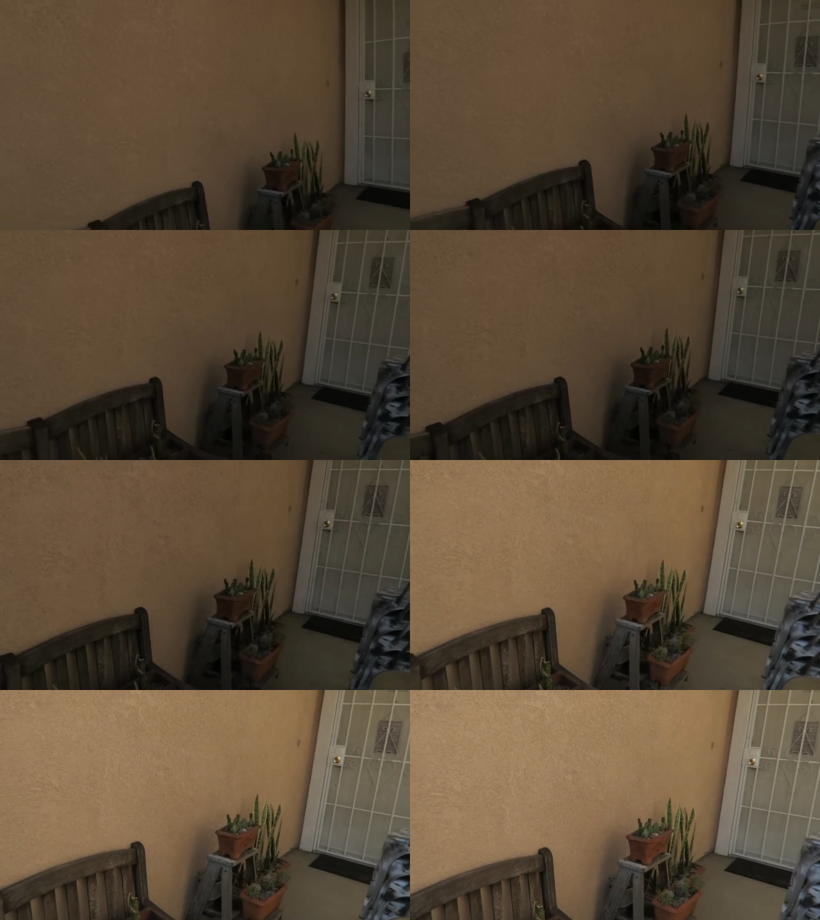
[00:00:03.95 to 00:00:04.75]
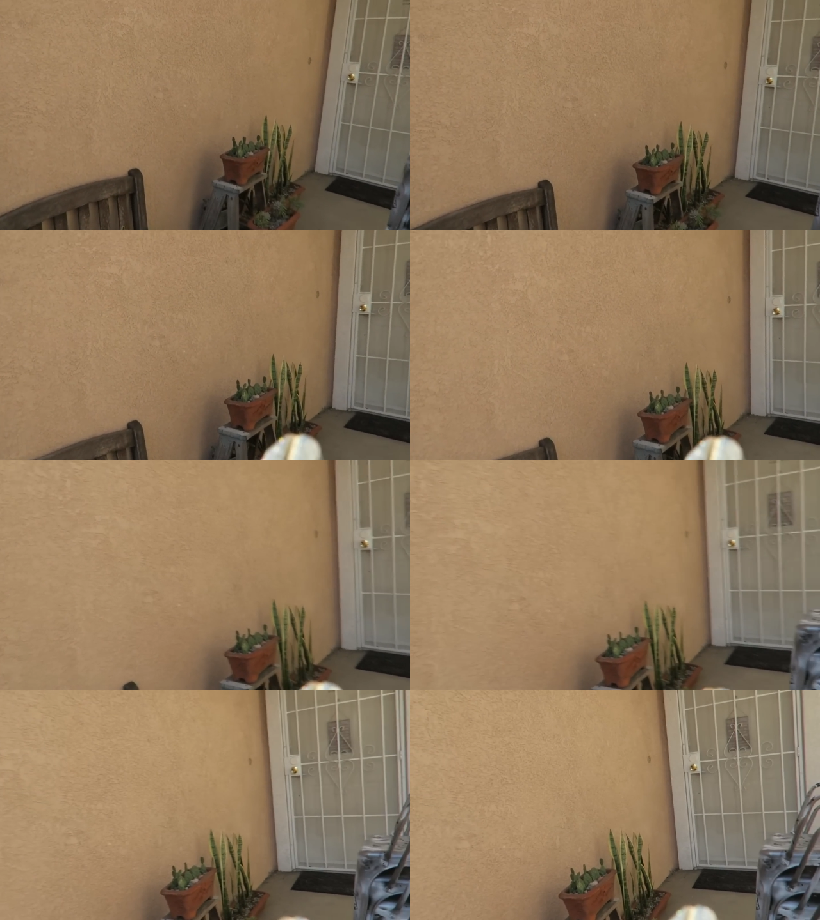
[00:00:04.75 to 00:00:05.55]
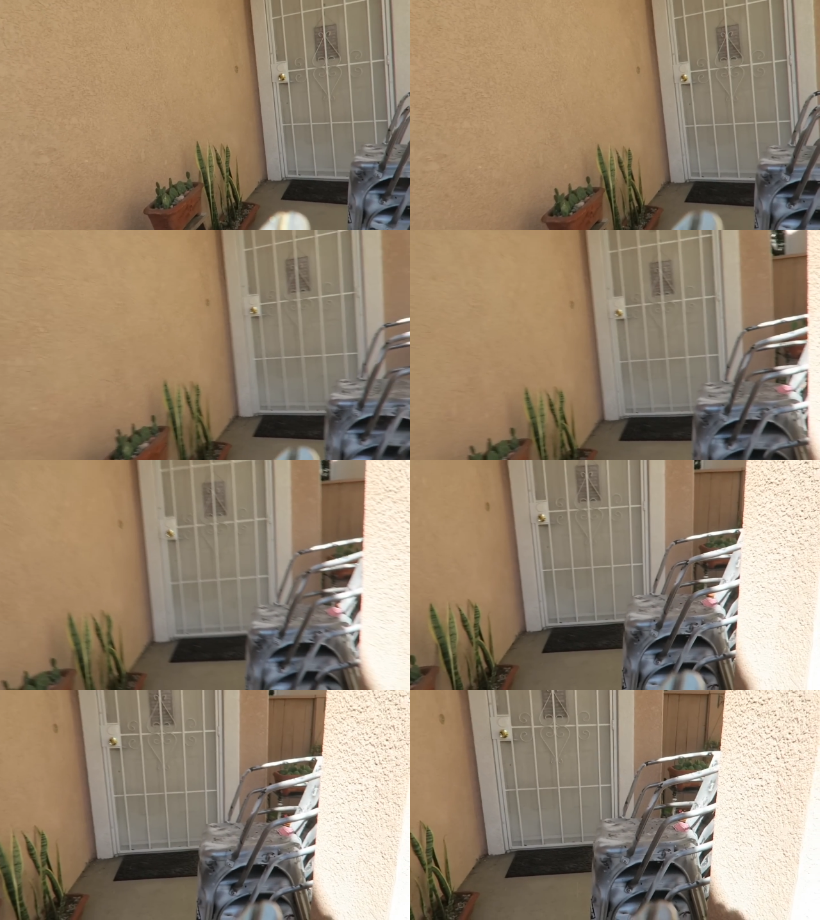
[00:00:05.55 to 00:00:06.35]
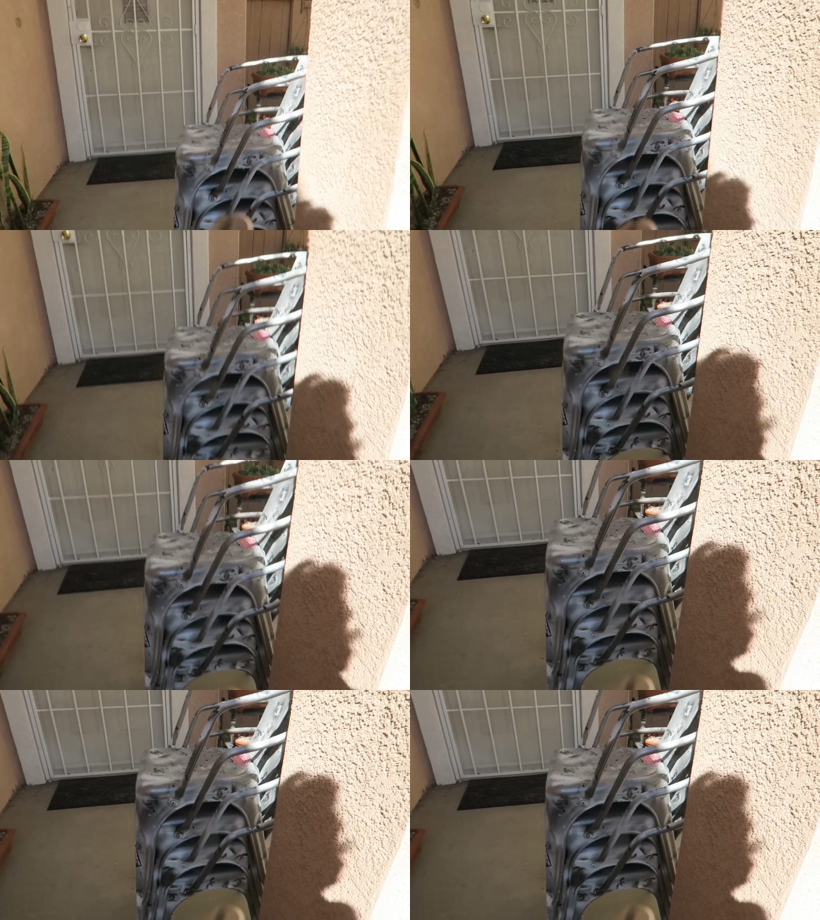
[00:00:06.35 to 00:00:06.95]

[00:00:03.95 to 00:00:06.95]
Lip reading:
[unreadable: no face in view]